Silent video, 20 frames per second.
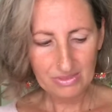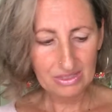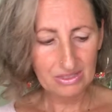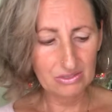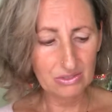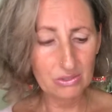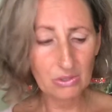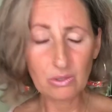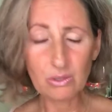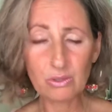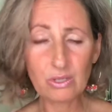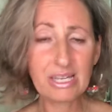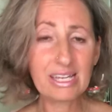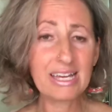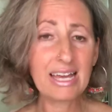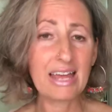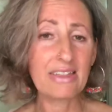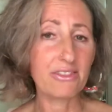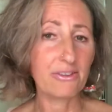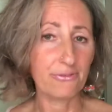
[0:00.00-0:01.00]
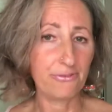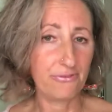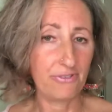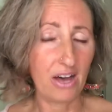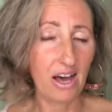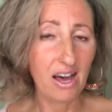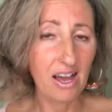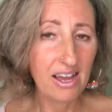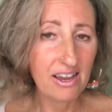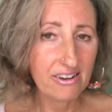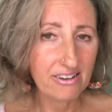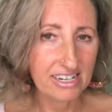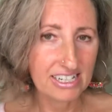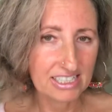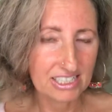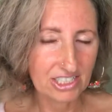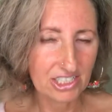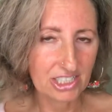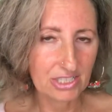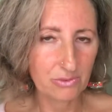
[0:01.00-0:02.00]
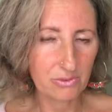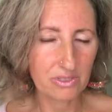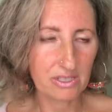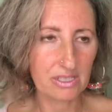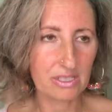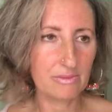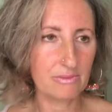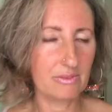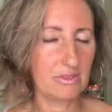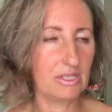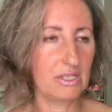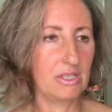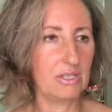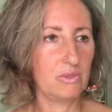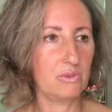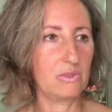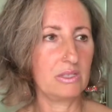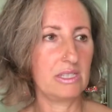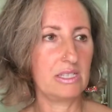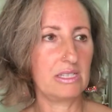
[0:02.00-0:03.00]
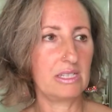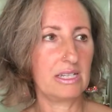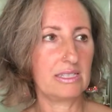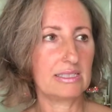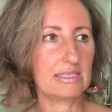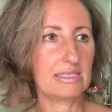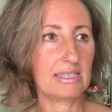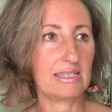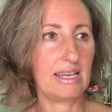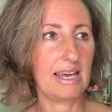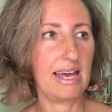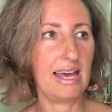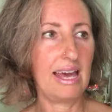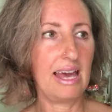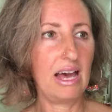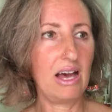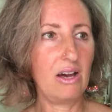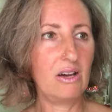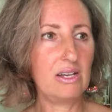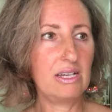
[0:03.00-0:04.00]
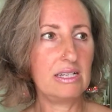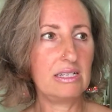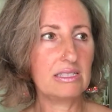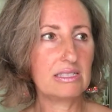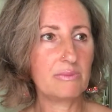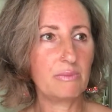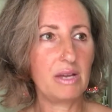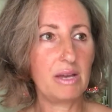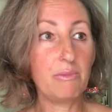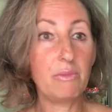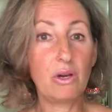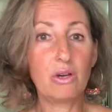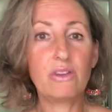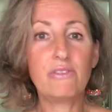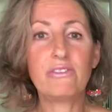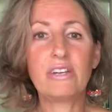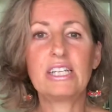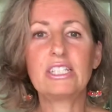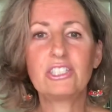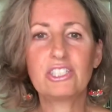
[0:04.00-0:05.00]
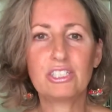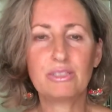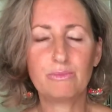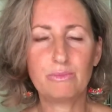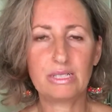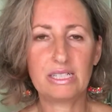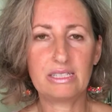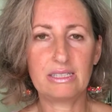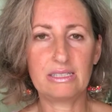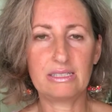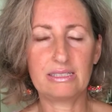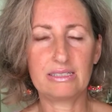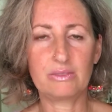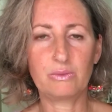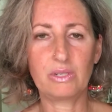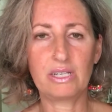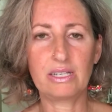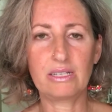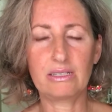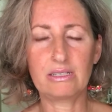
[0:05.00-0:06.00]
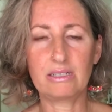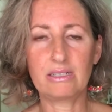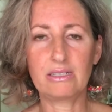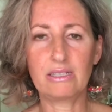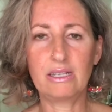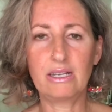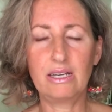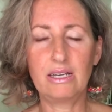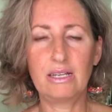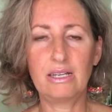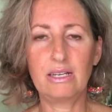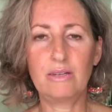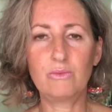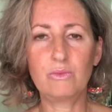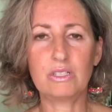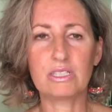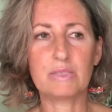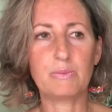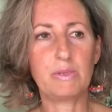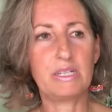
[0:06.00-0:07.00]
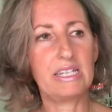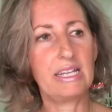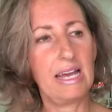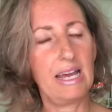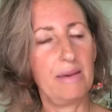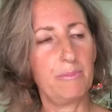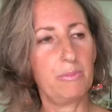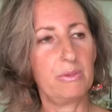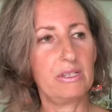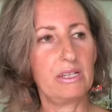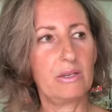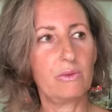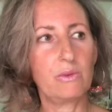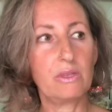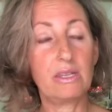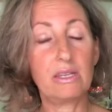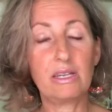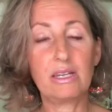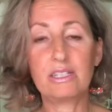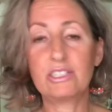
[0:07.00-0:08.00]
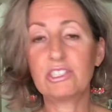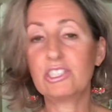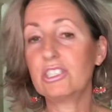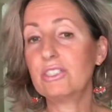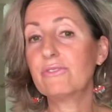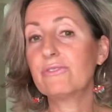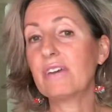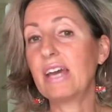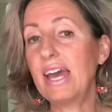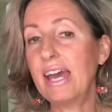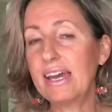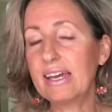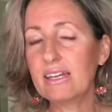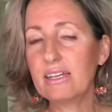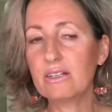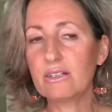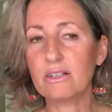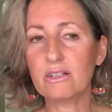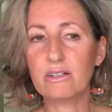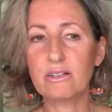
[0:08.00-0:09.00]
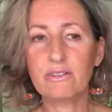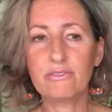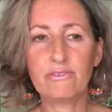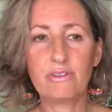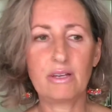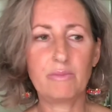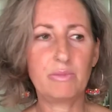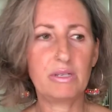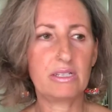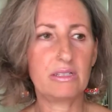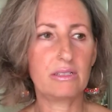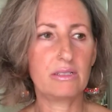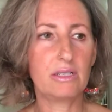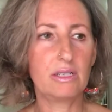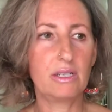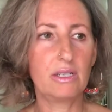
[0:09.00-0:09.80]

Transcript: So looking at the fire energy within us, how has my motivation been this week? And what's been happening with the energy of anger? Have I been